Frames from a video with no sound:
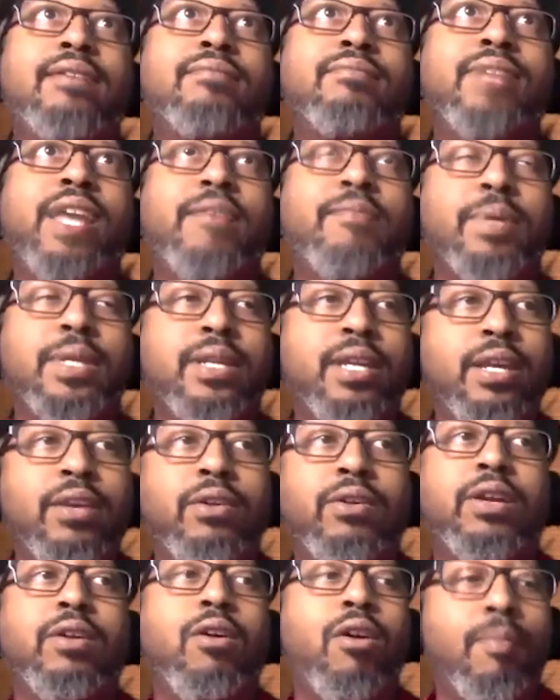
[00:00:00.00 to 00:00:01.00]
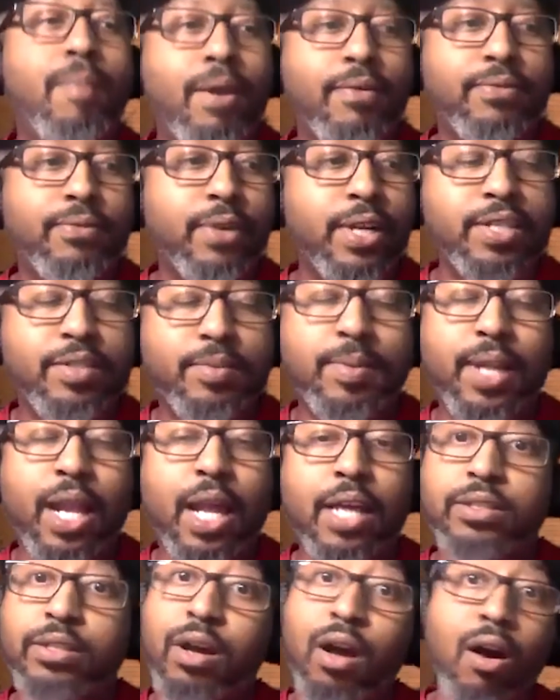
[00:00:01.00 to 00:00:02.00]
have been hearing all my friends be
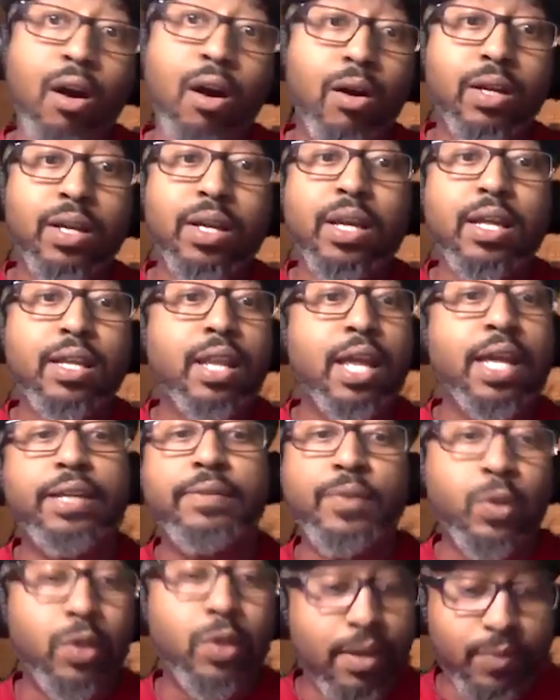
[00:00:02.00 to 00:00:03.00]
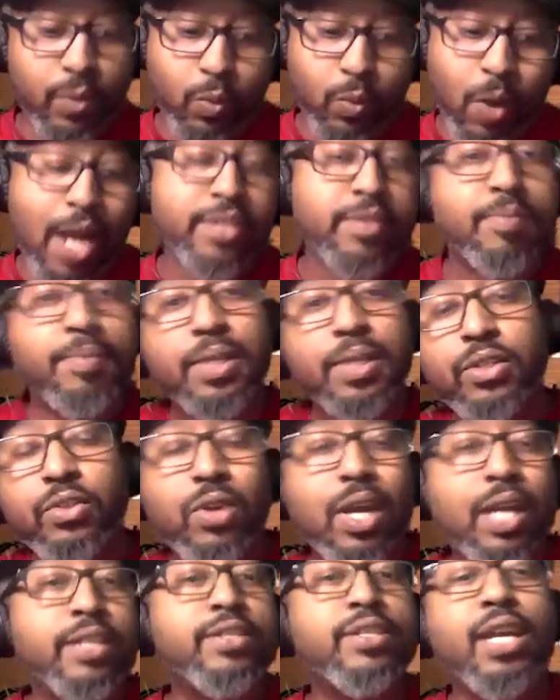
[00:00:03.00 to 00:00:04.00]
like, "Dog, like if you love the Watchmen, you
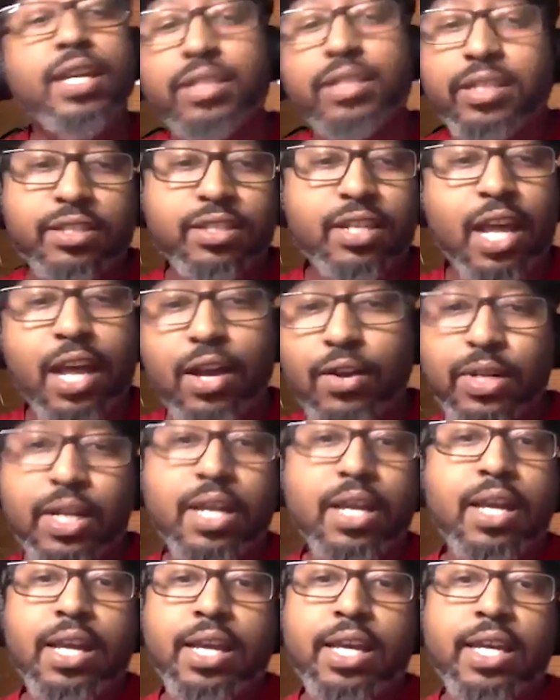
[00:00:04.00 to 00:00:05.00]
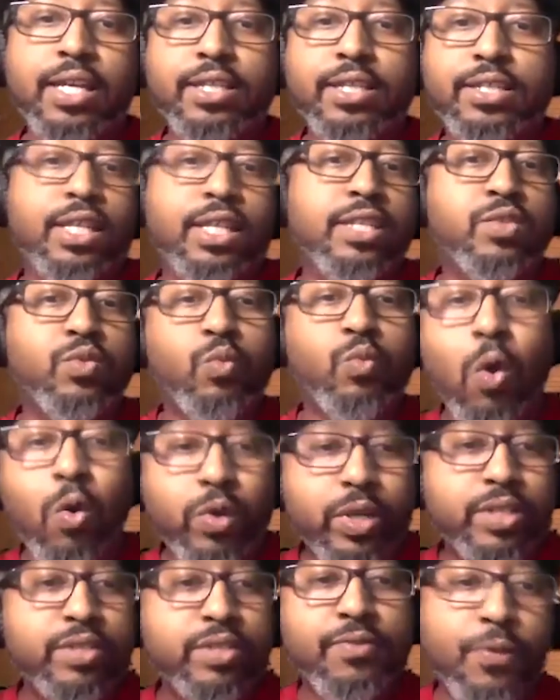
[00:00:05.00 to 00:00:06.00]
got to check this out. It's
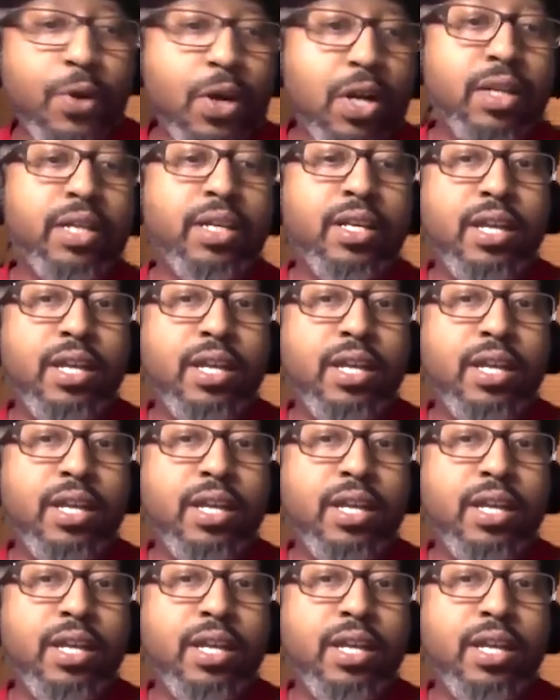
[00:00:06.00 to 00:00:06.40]
woke as fuck."